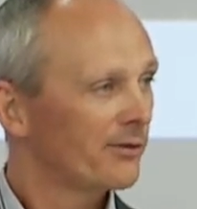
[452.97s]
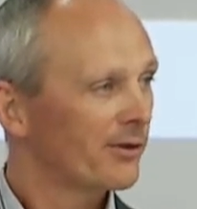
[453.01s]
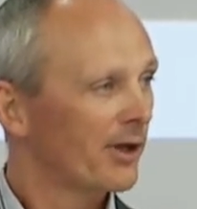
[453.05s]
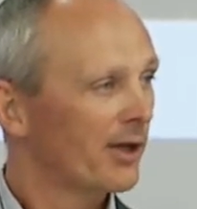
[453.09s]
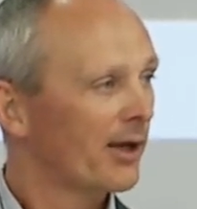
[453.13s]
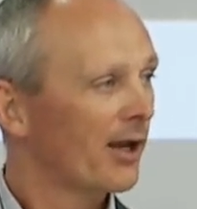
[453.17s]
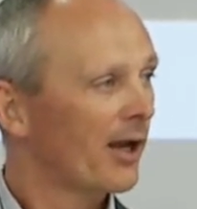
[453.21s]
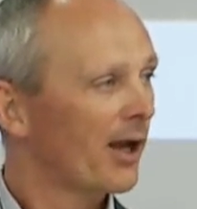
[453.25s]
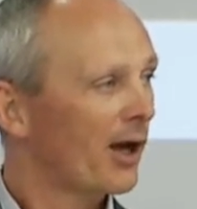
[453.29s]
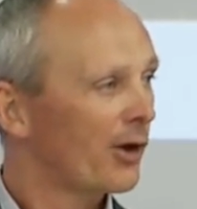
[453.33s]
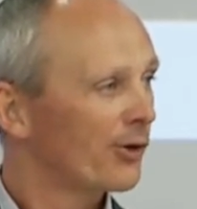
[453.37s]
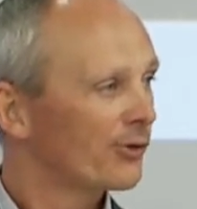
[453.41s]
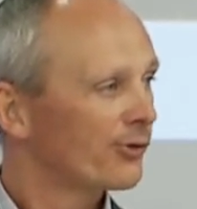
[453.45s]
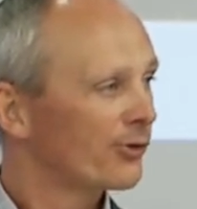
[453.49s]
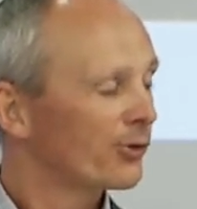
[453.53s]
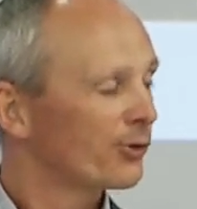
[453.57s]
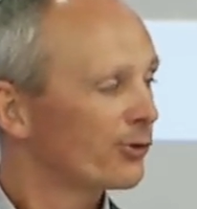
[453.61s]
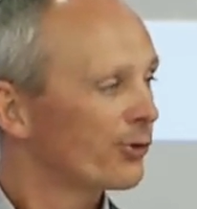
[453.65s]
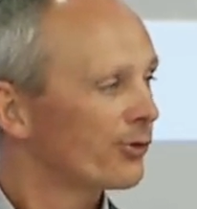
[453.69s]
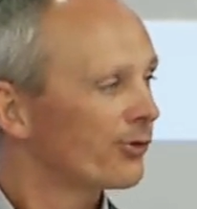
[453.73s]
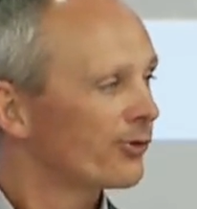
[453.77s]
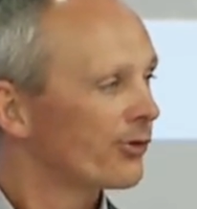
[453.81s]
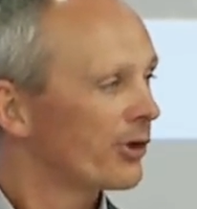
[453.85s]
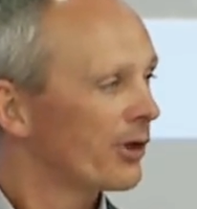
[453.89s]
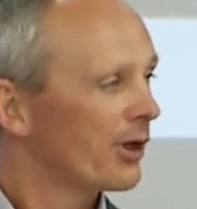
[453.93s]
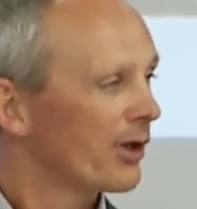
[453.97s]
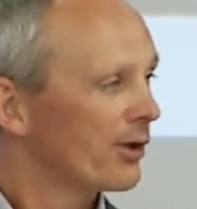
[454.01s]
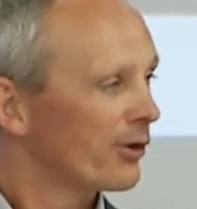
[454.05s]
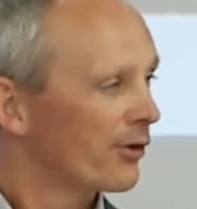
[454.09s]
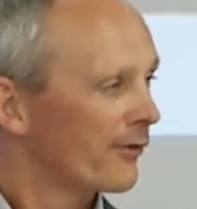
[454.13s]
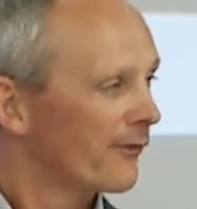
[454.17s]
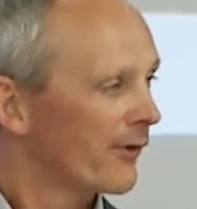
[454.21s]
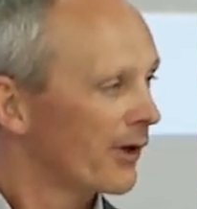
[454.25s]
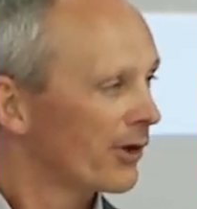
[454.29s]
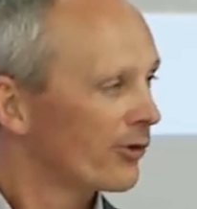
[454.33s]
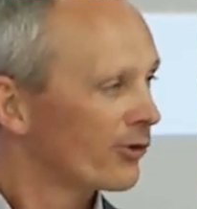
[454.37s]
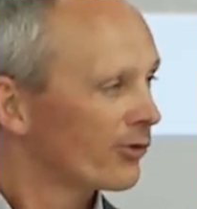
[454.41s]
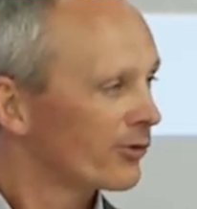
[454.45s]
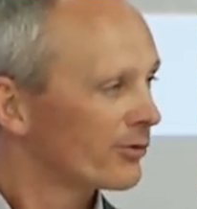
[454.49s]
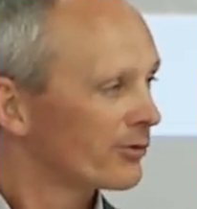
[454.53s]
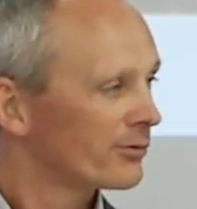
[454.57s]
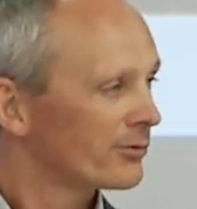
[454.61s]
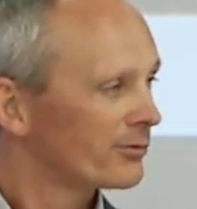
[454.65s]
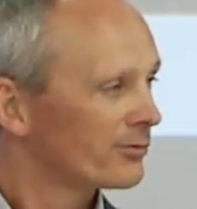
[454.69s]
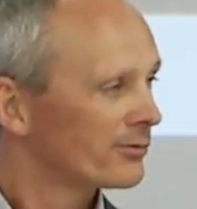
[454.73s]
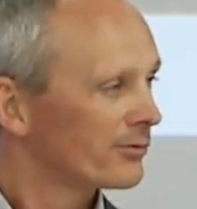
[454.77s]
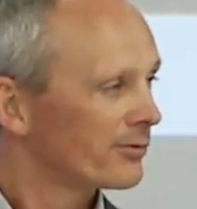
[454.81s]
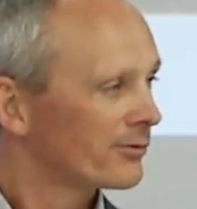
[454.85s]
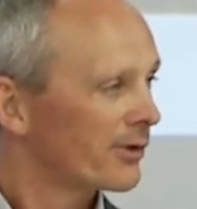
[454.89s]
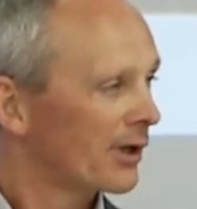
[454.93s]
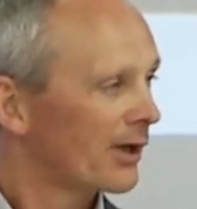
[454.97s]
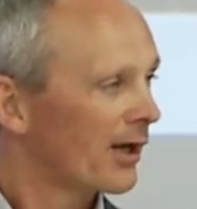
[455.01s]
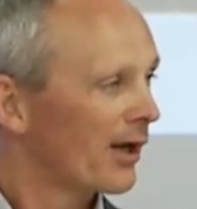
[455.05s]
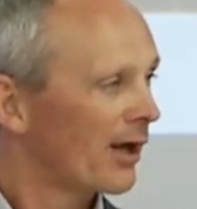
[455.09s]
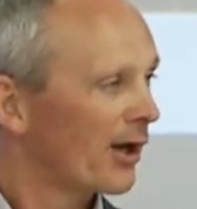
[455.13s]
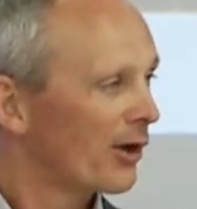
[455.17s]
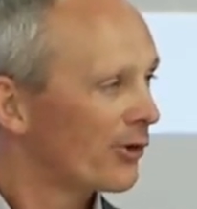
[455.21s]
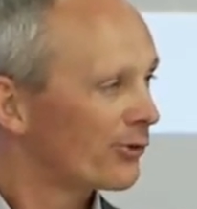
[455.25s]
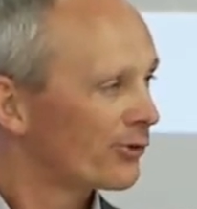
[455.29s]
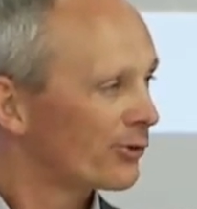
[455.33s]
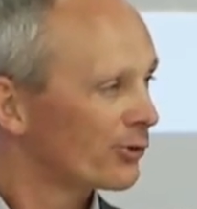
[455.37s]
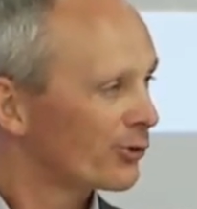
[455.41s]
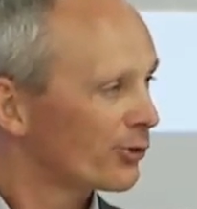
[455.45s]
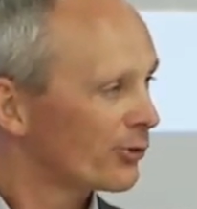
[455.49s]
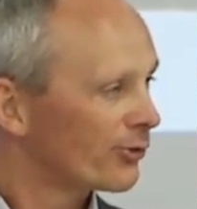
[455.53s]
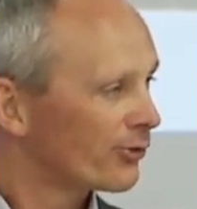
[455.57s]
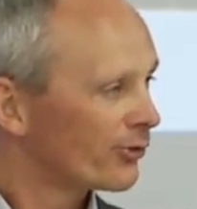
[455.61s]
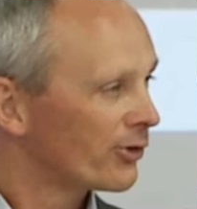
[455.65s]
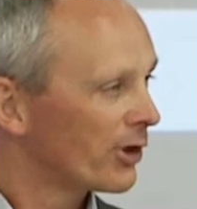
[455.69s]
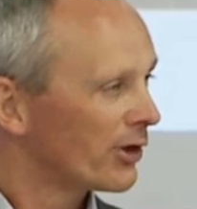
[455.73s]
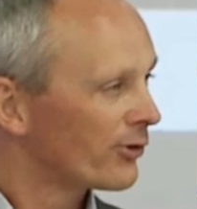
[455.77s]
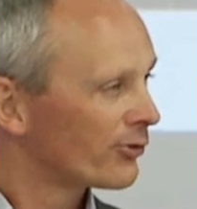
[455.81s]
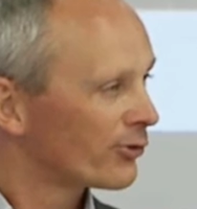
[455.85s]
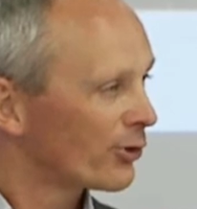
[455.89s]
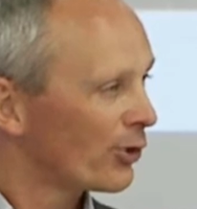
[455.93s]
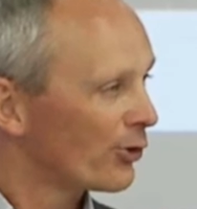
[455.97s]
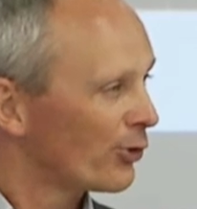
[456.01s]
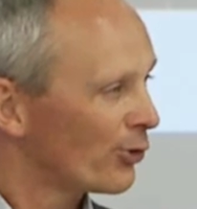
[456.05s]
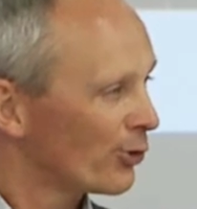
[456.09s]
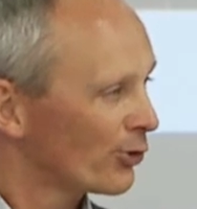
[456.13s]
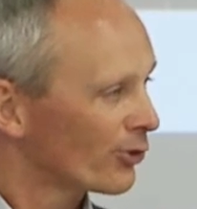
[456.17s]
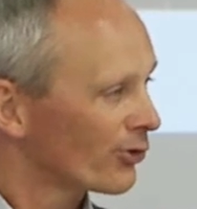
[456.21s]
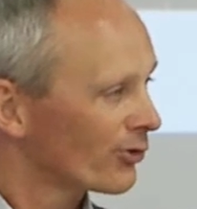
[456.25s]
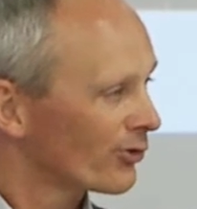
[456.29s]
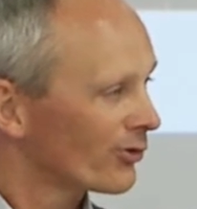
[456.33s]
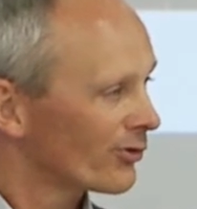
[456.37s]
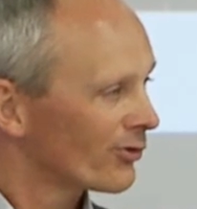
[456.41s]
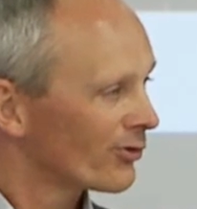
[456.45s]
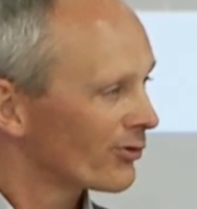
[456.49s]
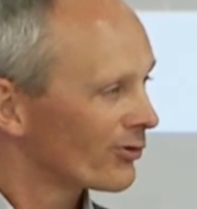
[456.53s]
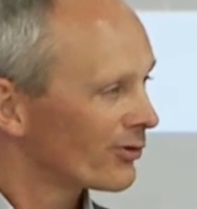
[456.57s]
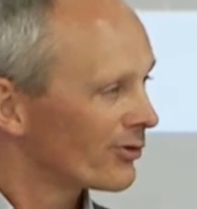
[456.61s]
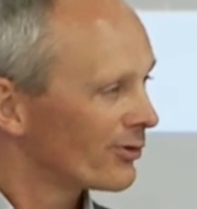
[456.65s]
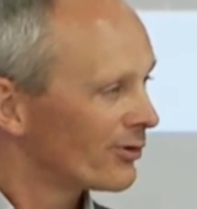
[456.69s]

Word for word: that allows you to see innovation, that allows you to see solutions.